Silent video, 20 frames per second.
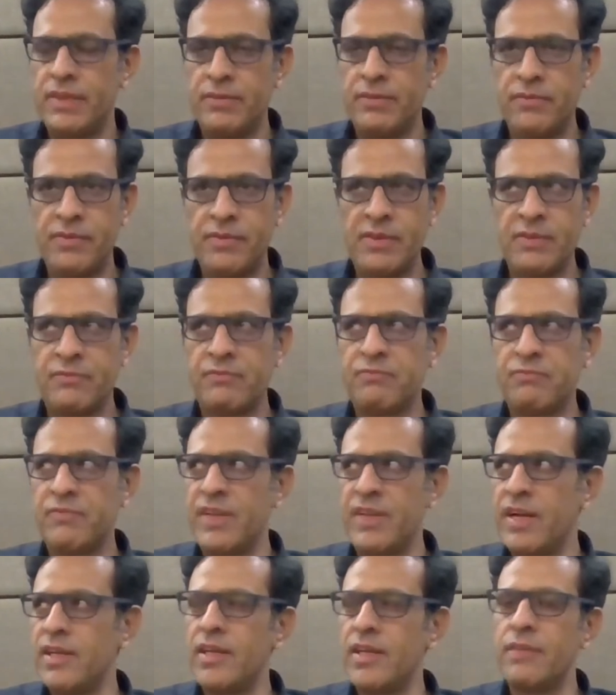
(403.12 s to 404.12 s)
were
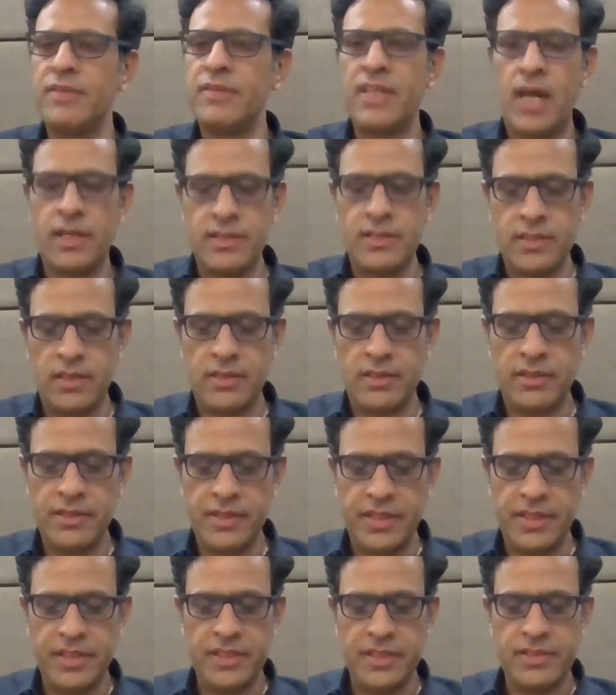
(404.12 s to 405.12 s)
flooded with
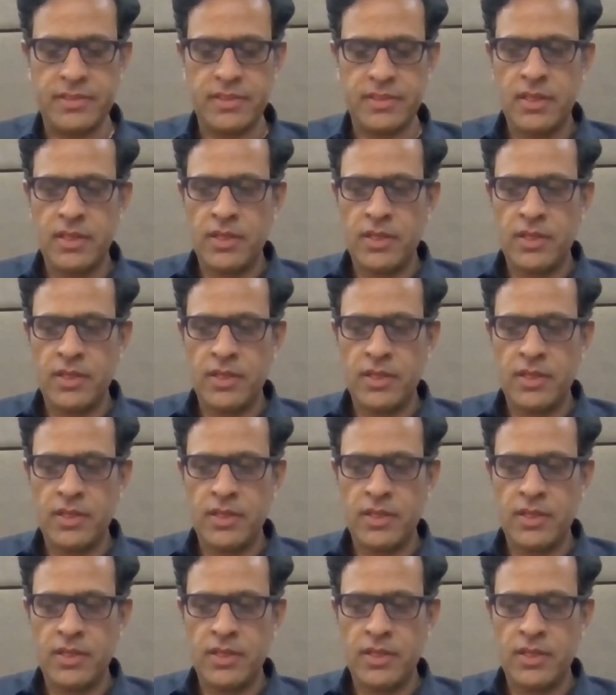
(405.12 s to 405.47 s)
uncertainties,